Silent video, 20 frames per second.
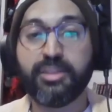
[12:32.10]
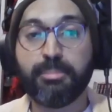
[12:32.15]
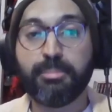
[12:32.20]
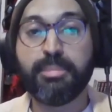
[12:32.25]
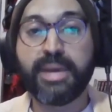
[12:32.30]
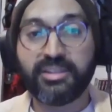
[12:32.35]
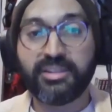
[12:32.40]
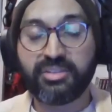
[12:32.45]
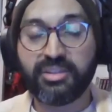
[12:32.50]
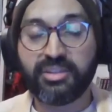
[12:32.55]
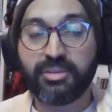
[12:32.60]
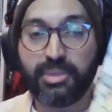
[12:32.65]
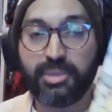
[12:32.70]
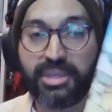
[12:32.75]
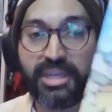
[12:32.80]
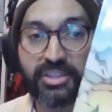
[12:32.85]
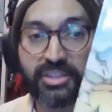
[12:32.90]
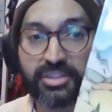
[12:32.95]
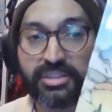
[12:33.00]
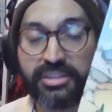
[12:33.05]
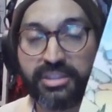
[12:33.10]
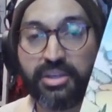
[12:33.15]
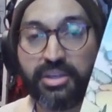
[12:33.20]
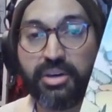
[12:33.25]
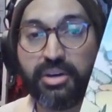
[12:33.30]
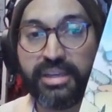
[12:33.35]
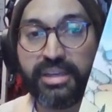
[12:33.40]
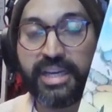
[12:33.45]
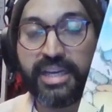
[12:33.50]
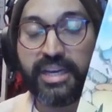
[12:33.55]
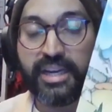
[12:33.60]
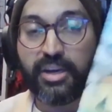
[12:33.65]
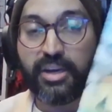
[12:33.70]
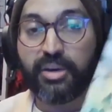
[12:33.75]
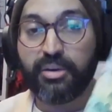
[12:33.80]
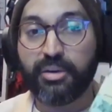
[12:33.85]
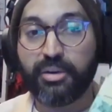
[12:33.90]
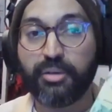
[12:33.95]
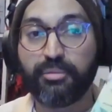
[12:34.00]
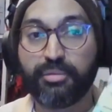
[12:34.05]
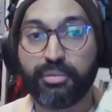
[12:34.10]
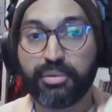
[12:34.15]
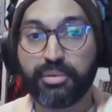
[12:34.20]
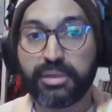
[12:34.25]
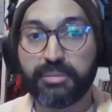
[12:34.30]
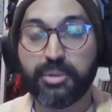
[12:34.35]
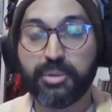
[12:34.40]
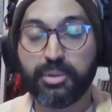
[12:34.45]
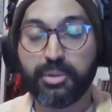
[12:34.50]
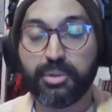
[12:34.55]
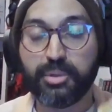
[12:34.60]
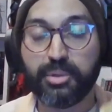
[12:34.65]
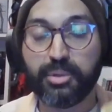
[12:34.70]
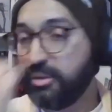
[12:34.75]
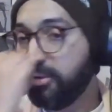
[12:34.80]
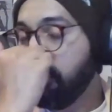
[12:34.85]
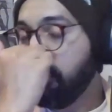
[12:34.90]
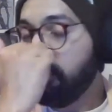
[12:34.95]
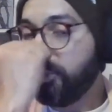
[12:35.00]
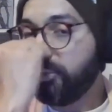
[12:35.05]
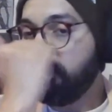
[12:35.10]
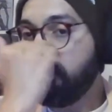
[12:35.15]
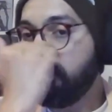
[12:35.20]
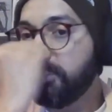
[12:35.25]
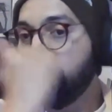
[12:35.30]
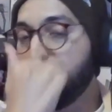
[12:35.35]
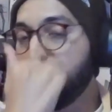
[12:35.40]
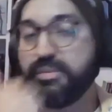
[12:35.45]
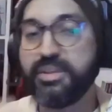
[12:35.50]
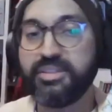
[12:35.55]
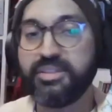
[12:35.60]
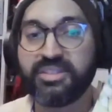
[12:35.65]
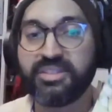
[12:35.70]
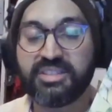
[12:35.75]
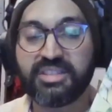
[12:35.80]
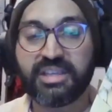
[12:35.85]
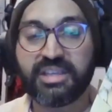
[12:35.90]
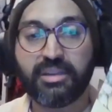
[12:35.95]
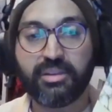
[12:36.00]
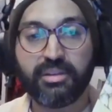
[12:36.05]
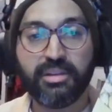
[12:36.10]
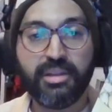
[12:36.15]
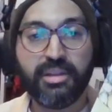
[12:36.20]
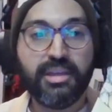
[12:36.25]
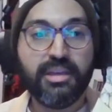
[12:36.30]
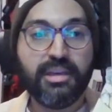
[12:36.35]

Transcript: mess that we actually got of three movies to tell